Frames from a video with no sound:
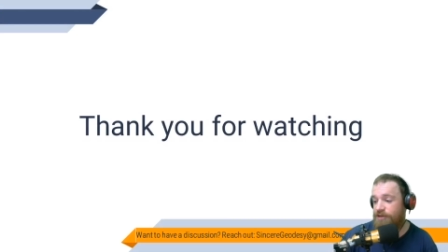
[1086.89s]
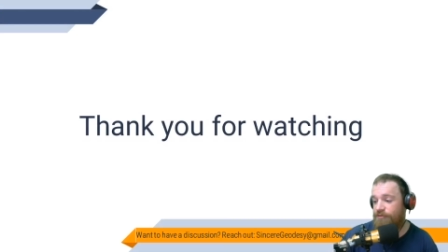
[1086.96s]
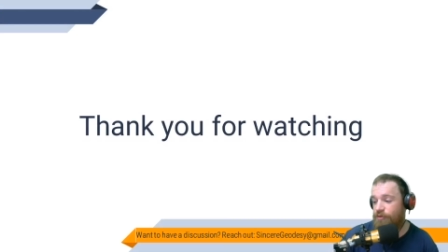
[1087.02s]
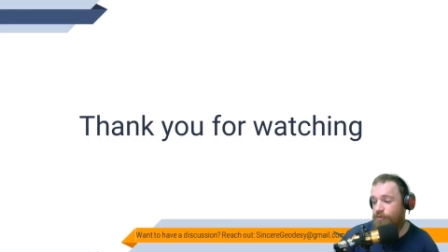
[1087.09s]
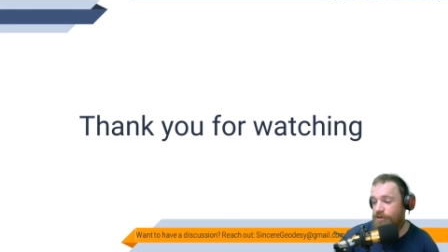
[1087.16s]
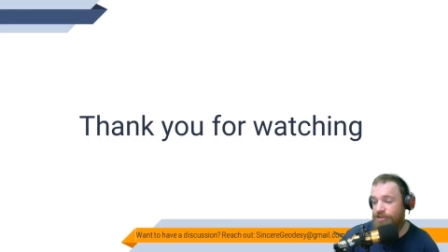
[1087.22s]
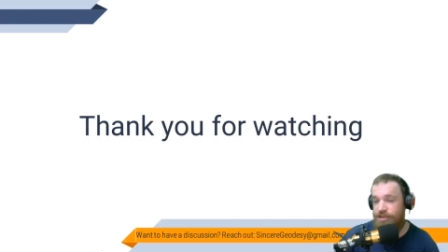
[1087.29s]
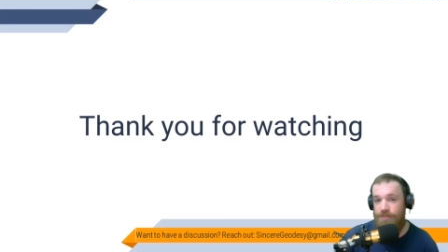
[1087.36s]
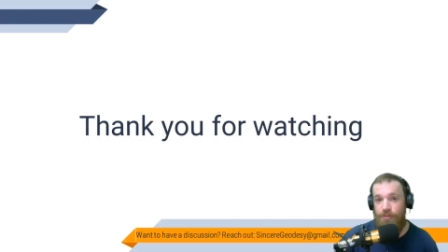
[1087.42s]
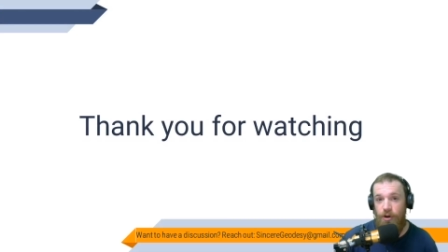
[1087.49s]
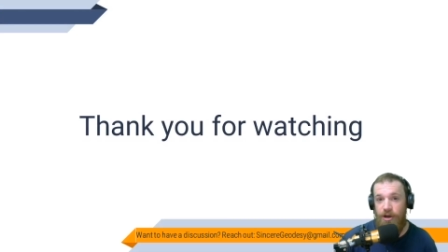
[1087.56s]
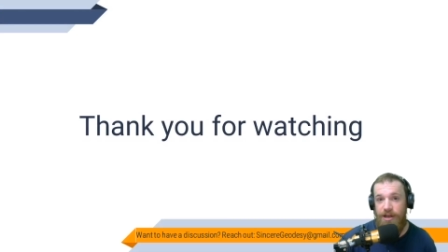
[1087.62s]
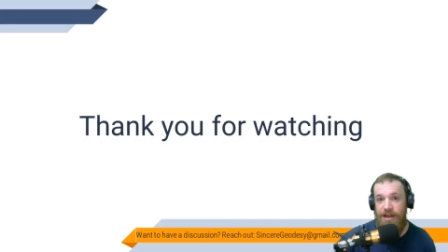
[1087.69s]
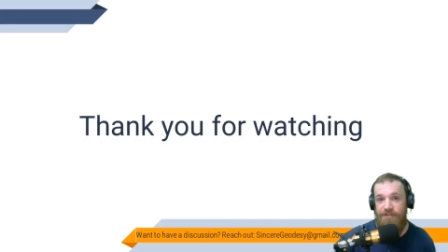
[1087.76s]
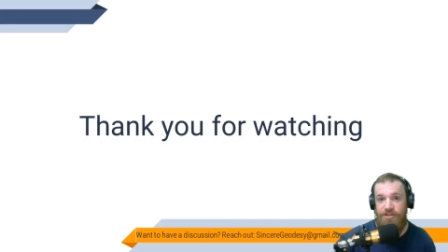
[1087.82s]
If you want to jump
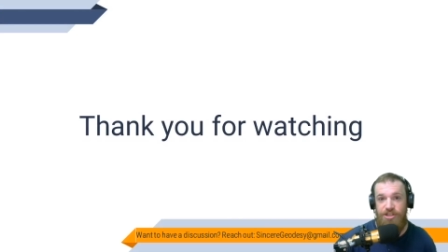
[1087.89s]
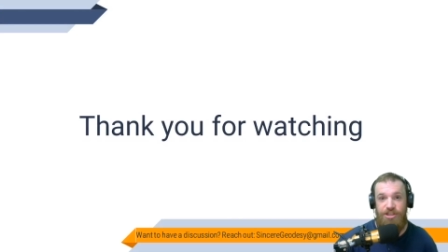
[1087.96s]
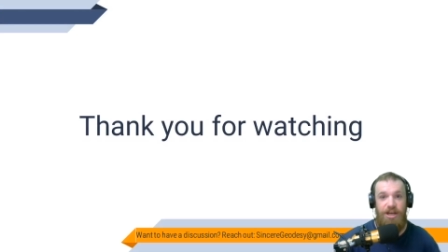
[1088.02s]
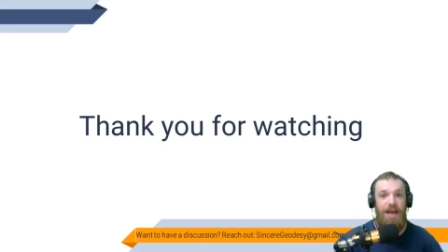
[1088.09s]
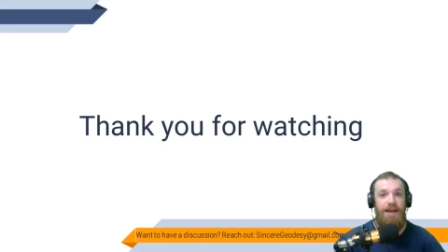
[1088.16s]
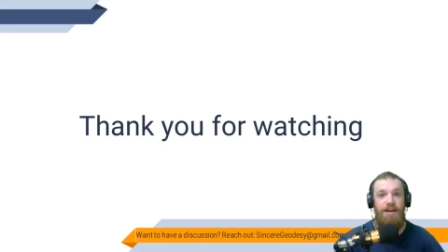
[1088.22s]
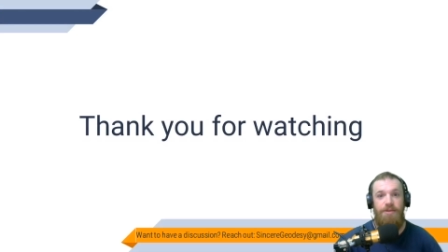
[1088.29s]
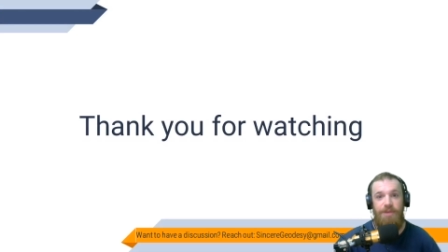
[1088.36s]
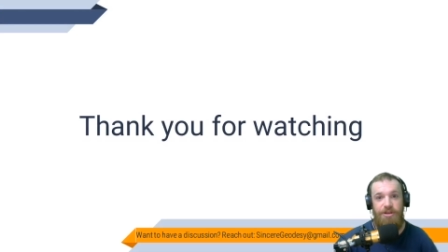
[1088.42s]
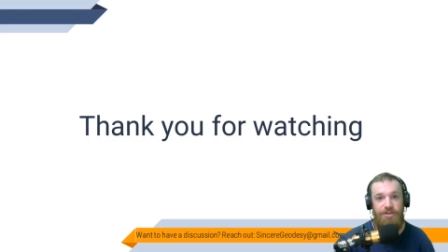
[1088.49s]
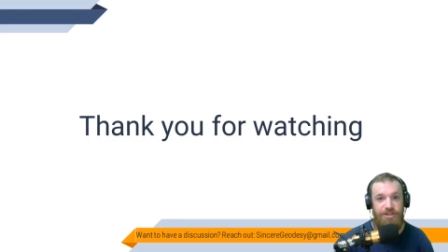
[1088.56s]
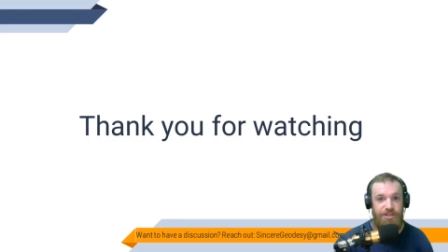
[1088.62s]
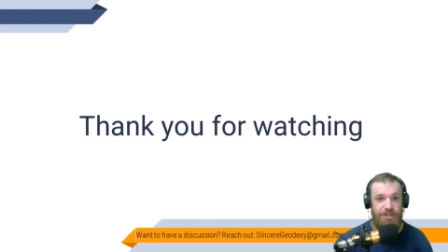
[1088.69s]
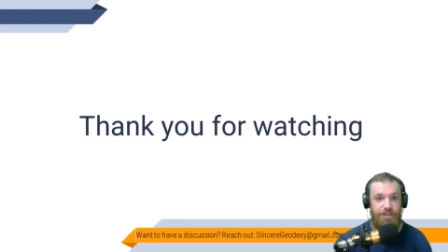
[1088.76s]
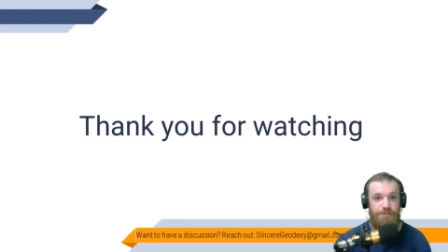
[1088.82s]
on and have a chat about
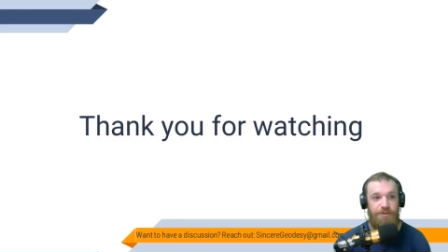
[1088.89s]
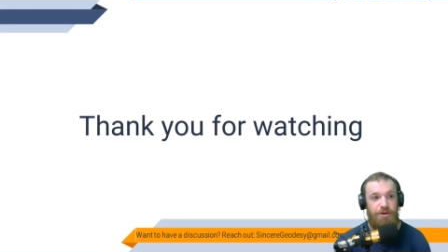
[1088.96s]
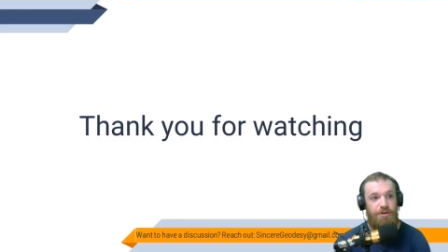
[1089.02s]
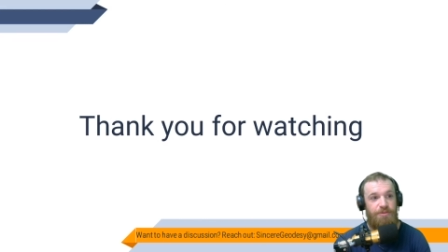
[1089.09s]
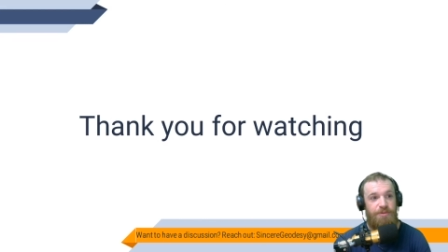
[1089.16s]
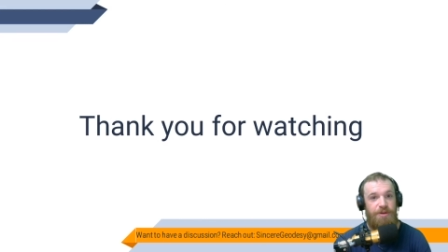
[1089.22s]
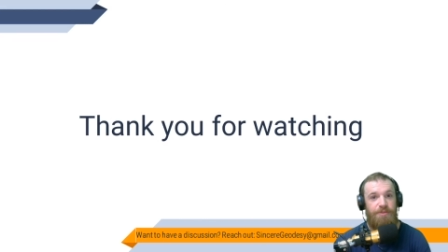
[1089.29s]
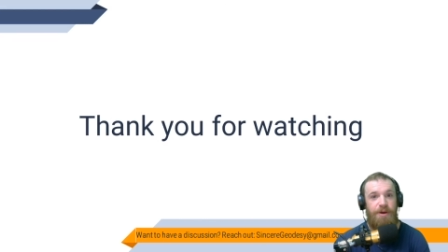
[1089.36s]
this experiment,